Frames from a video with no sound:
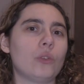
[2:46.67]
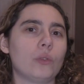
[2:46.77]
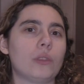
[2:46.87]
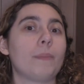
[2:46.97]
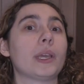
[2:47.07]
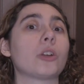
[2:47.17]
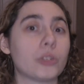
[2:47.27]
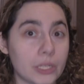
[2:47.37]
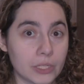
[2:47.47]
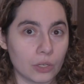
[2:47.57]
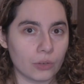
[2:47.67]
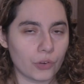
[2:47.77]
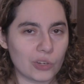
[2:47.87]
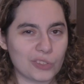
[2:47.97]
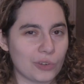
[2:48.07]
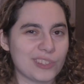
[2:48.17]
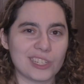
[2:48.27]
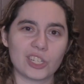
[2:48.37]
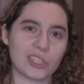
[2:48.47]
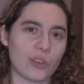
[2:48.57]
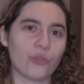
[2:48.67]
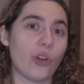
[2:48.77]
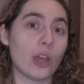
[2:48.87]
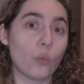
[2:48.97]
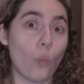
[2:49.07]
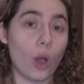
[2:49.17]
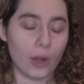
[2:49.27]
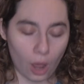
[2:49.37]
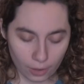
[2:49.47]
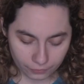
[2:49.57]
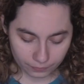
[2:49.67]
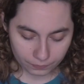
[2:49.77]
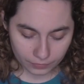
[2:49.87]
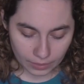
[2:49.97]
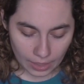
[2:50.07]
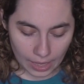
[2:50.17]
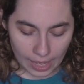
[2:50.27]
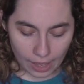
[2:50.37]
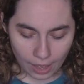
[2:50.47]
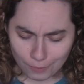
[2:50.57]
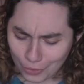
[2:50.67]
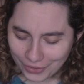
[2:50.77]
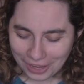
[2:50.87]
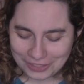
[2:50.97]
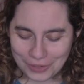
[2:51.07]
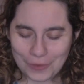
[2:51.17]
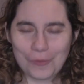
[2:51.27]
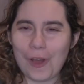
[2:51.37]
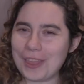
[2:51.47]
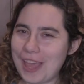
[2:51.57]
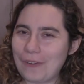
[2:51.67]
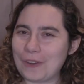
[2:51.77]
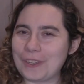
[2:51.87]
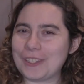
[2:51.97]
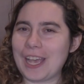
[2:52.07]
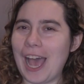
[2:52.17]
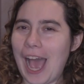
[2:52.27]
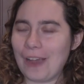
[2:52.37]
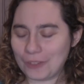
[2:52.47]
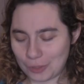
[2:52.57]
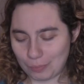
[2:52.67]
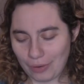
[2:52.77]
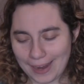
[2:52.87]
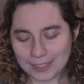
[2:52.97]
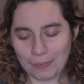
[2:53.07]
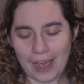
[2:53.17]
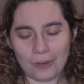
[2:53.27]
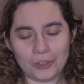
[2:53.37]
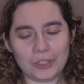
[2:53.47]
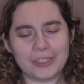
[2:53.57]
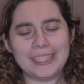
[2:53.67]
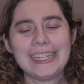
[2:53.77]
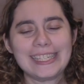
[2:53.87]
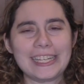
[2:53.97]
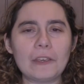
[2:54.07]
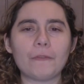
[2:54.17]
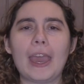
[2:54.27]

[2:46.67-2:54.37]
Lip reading: to the bigger DC universe, or is it just a fun one-off? Moving on to one that was I was surprised by, which is DC